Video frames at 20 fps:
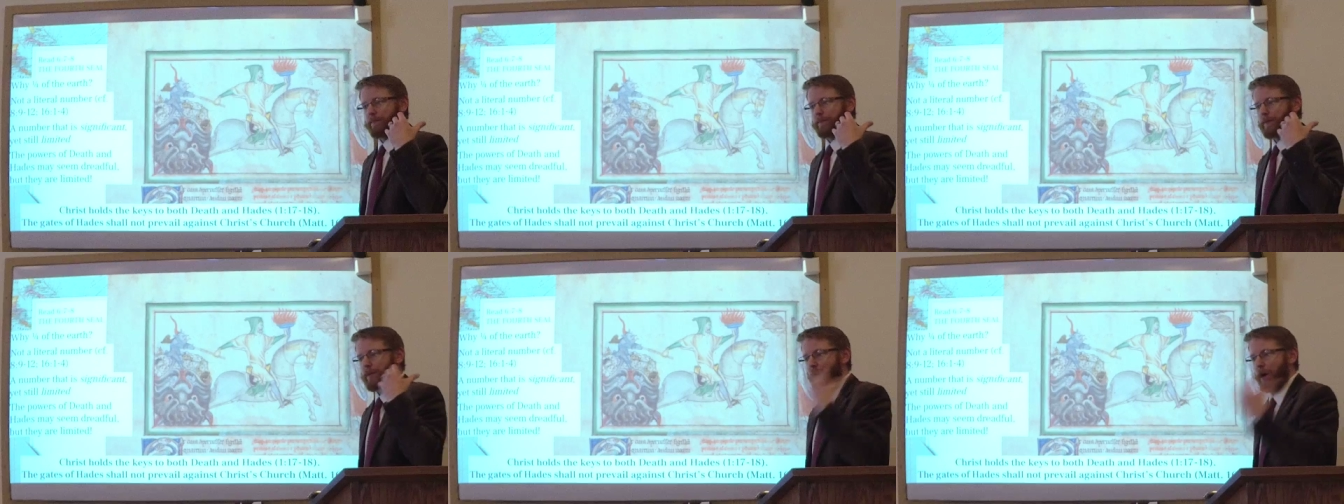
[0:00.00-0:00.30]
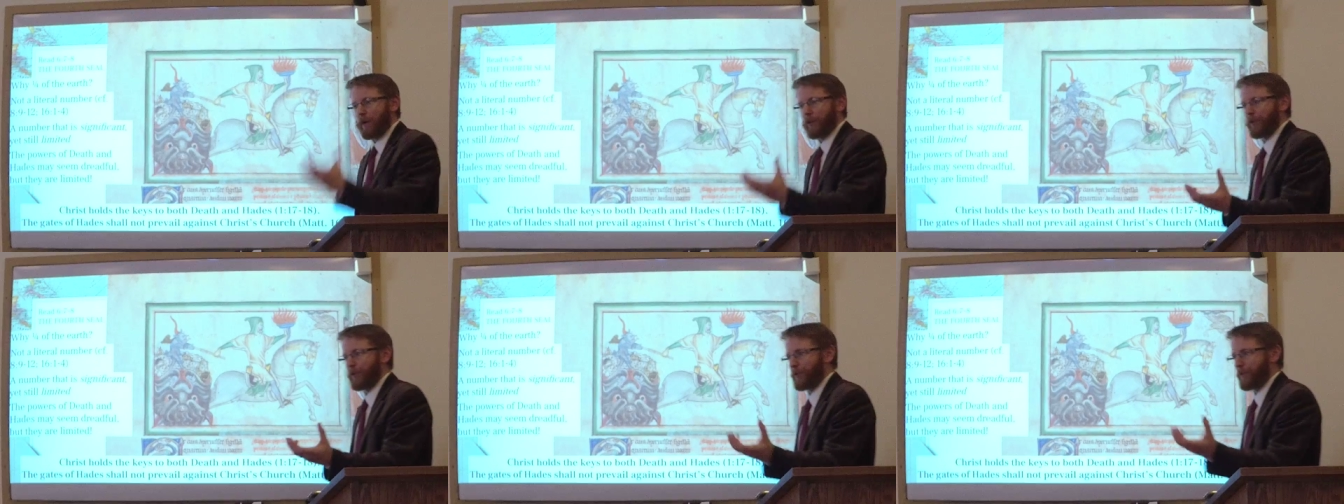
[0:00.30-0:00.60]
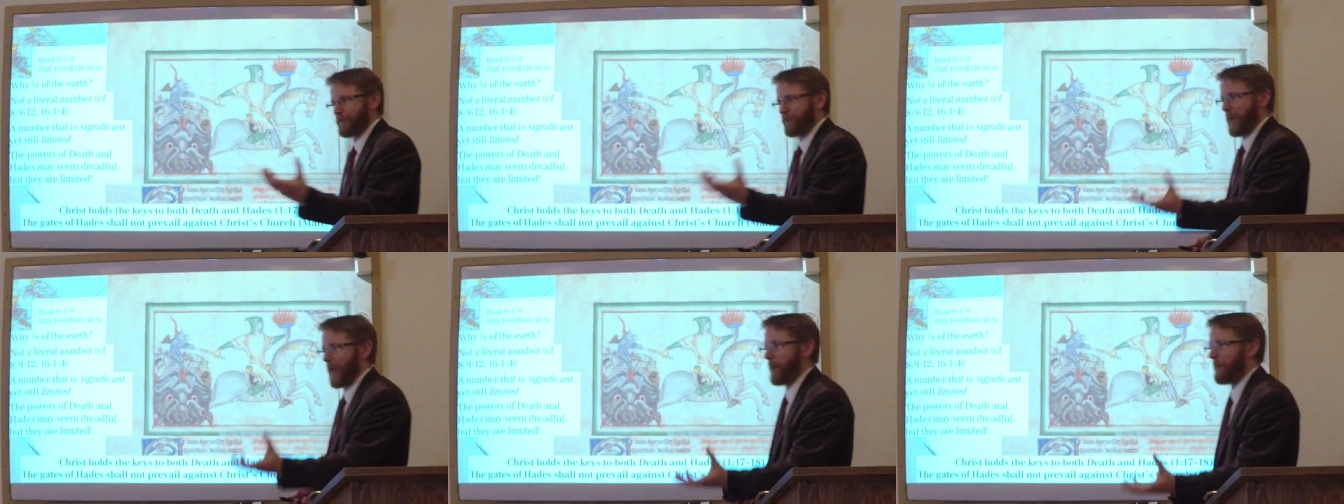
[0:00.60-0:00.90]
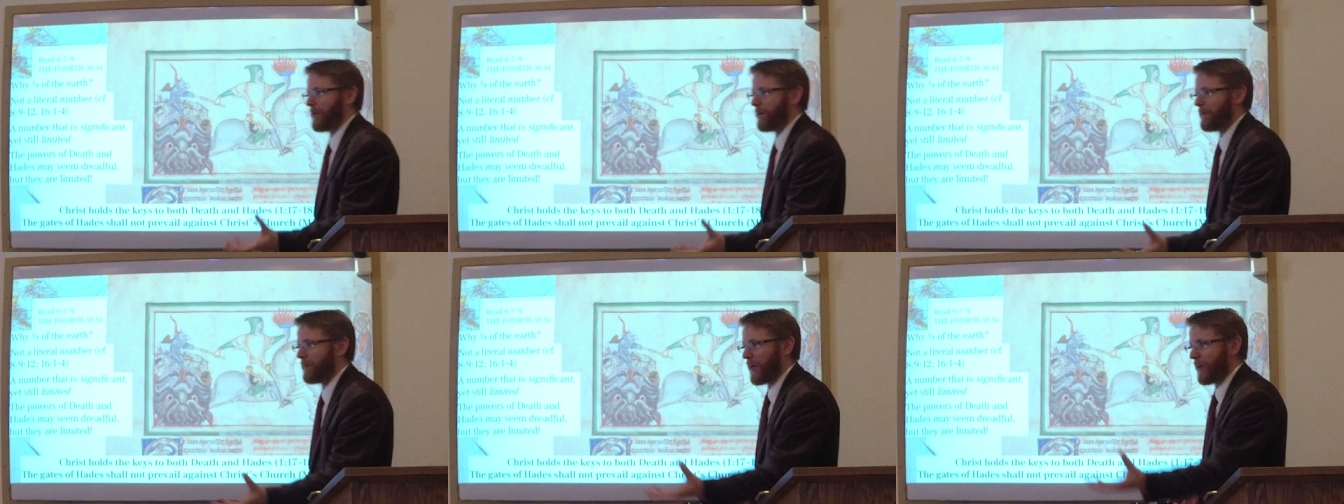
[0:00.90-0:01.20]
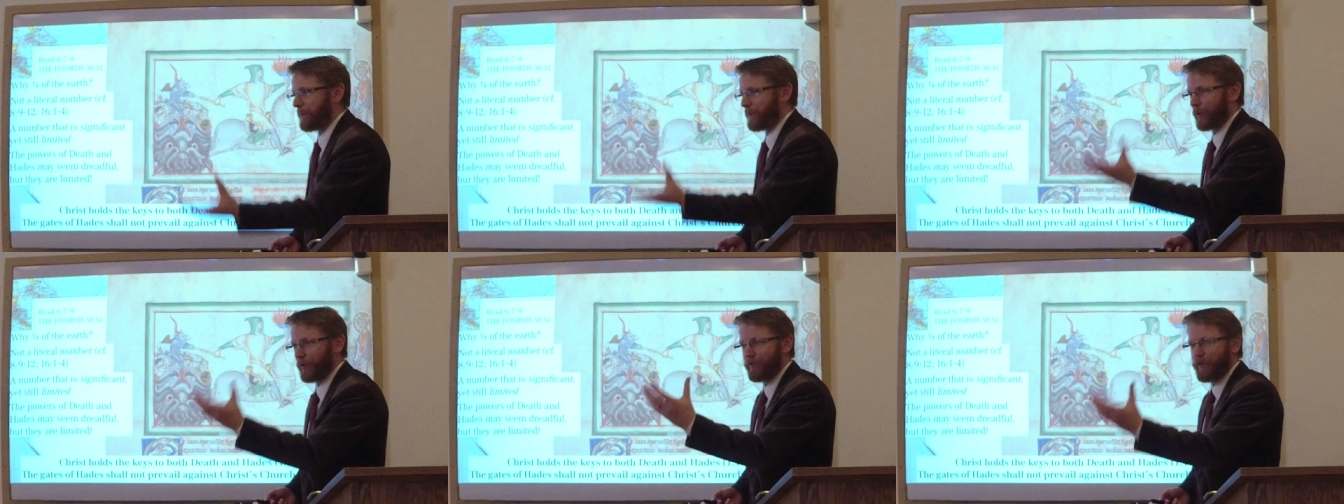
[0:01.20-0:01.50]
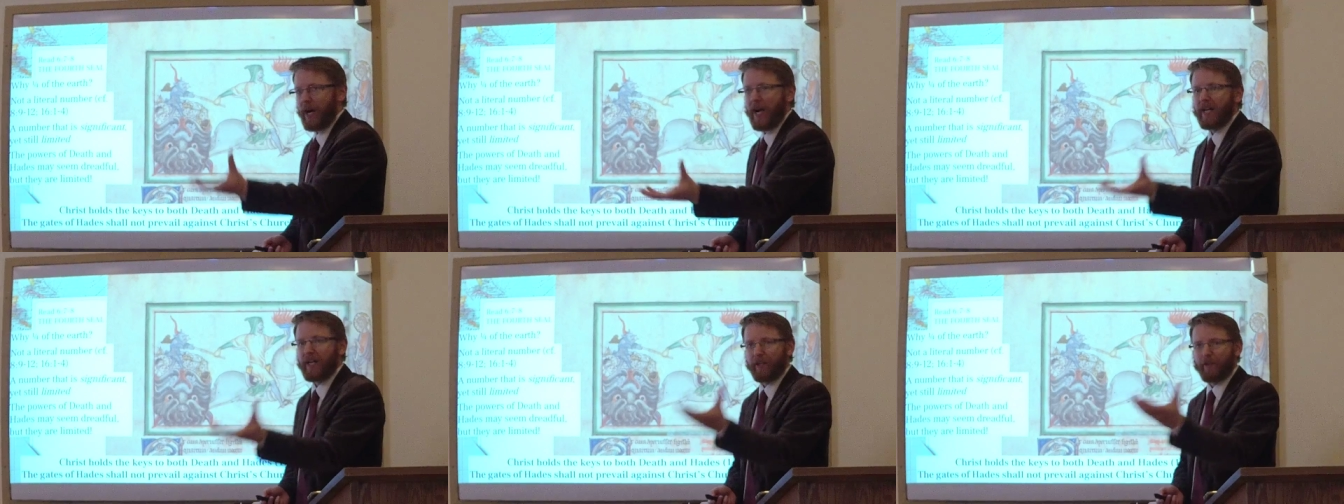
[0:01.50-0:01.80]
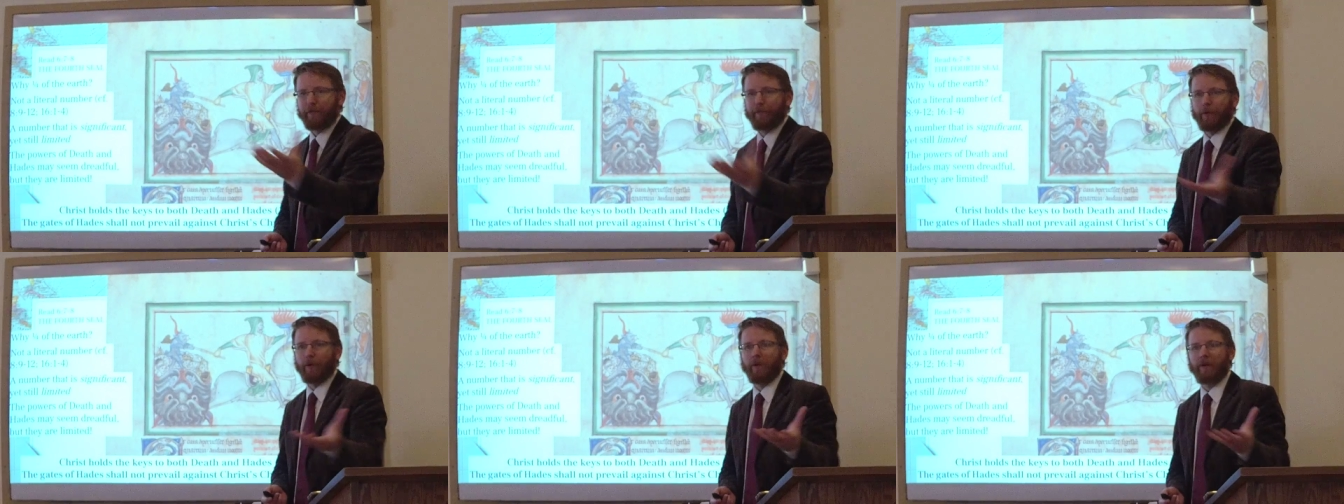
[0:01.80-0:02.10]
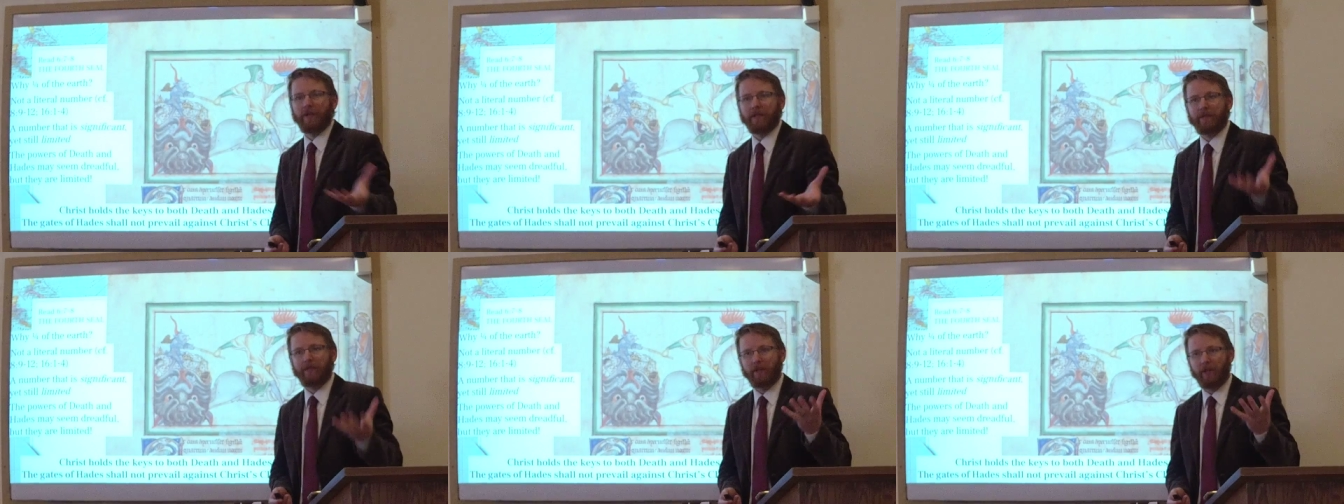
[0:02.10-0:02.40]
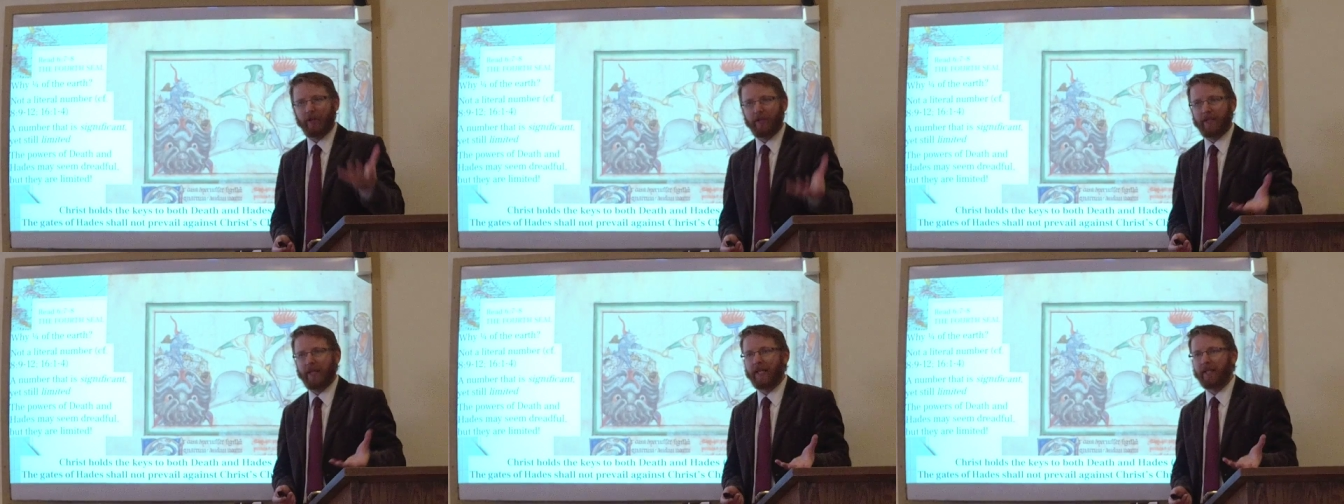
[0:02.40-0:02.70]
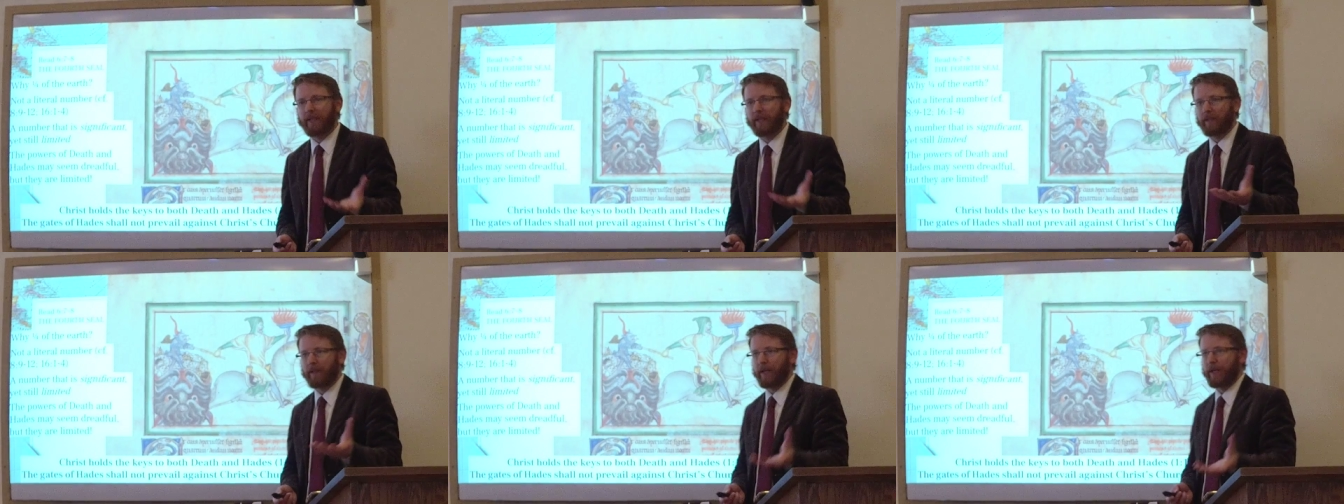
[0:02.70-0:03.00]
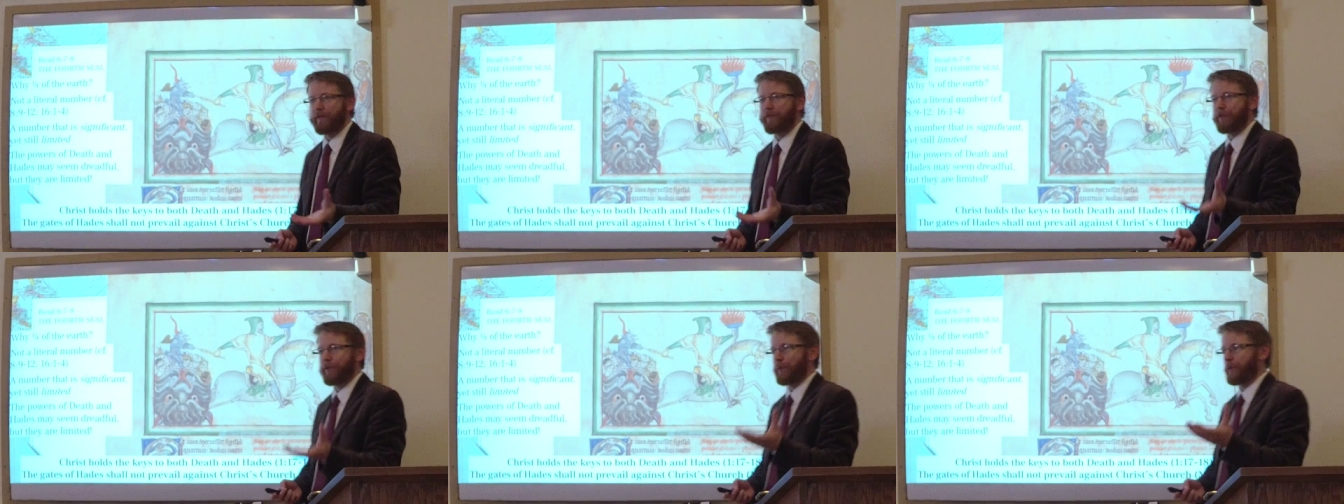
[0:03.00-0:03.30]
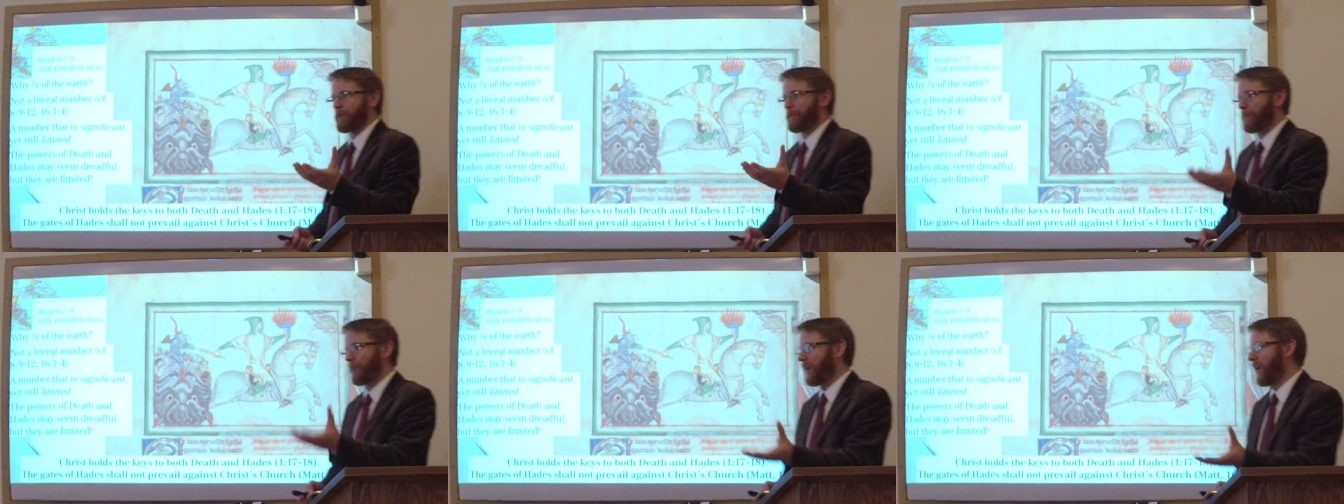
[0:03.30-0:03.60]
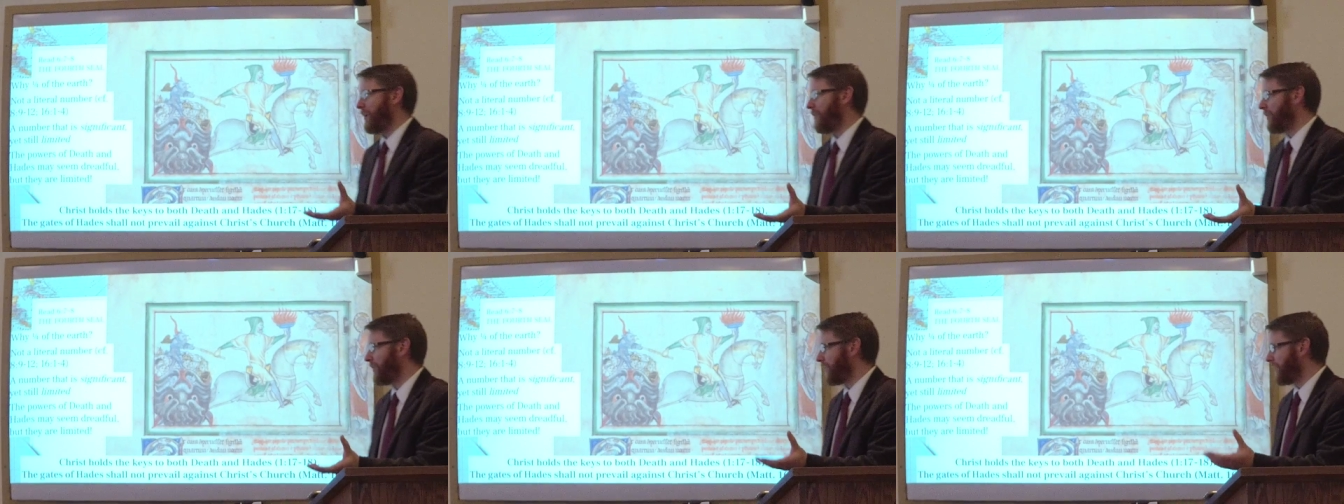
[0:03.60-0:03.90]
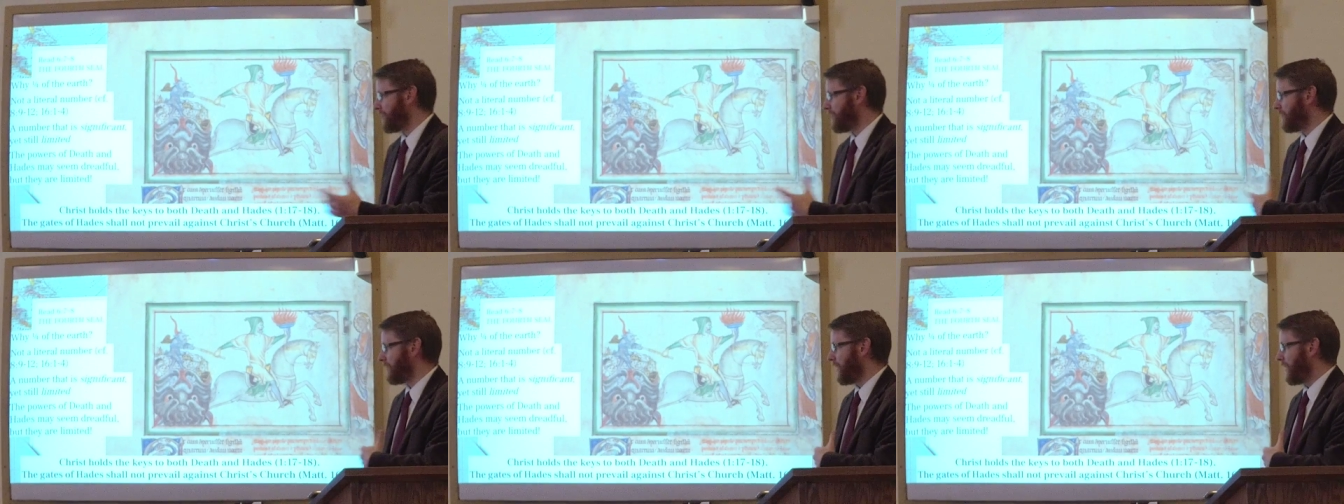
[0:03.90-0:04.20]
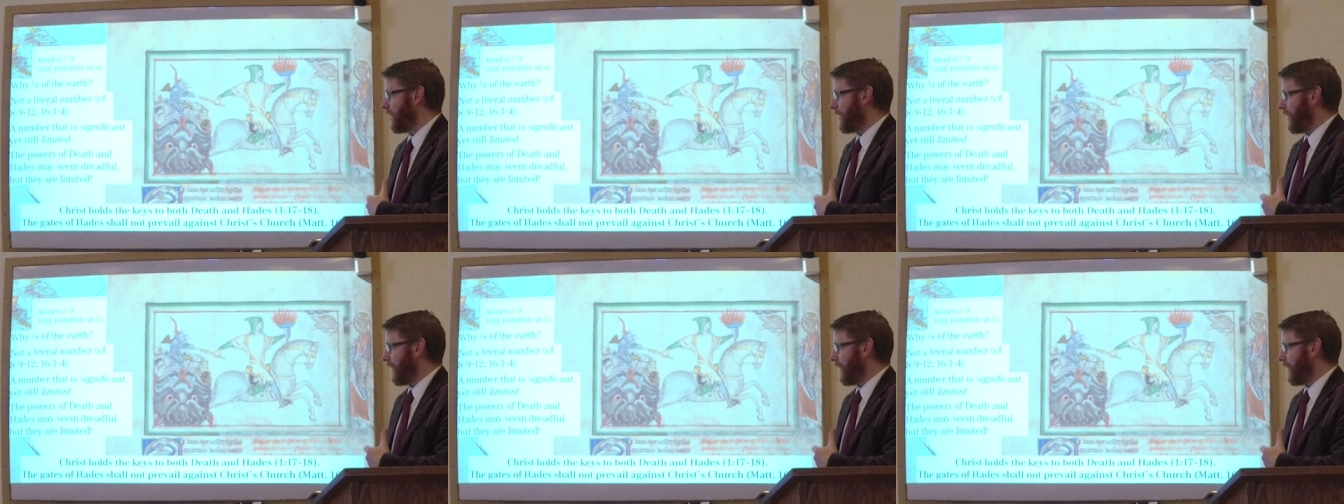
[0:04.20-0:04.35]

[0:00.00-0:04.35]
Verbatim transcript: conquers famine by providing for us in our daily life through his providence.